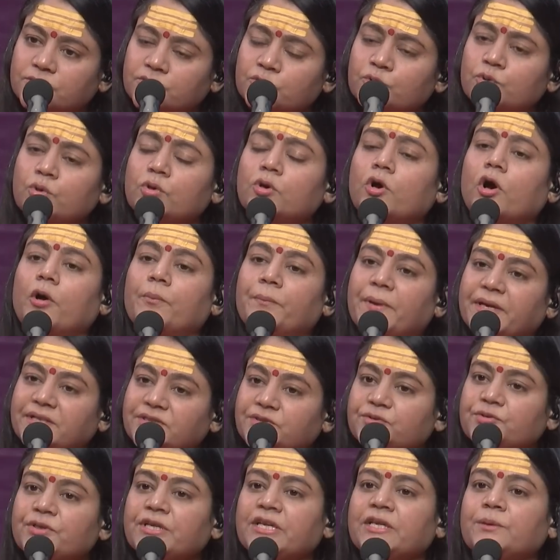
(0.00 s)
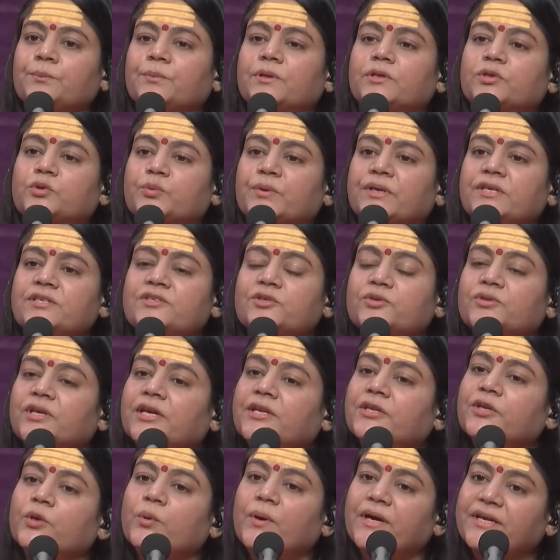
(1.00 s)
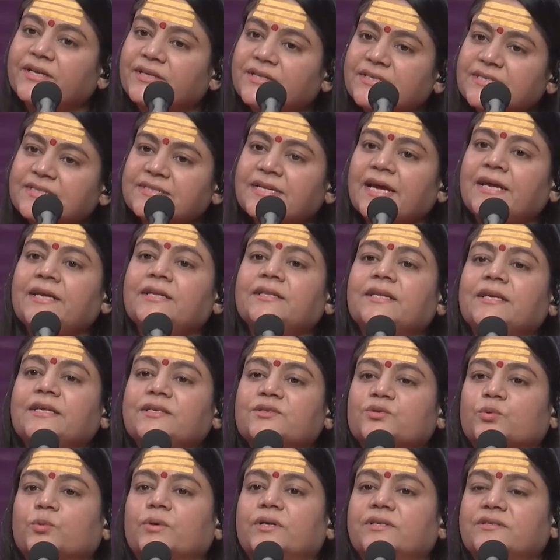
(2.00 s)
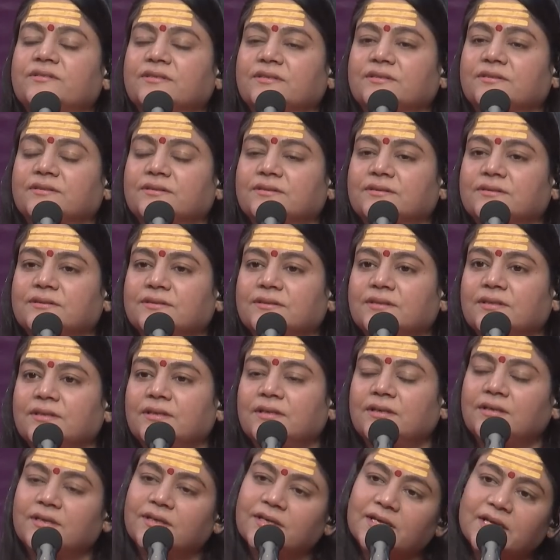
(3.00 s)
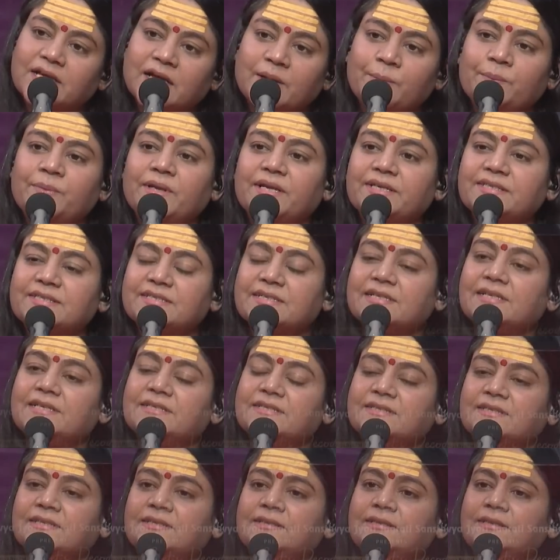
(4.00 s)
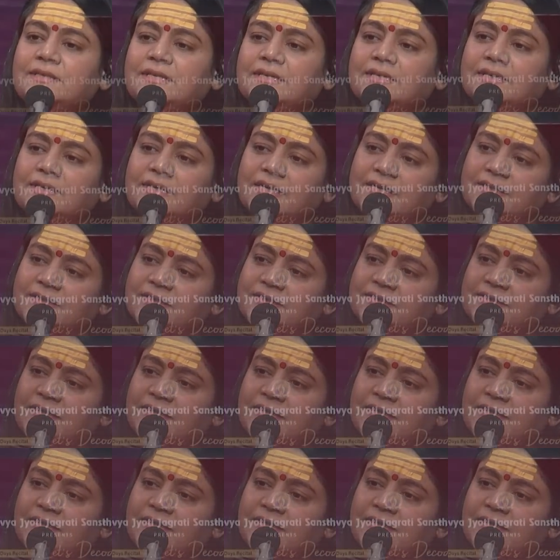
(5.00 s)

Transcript: do commentary in between so that you understand these verses. Come, let's listen in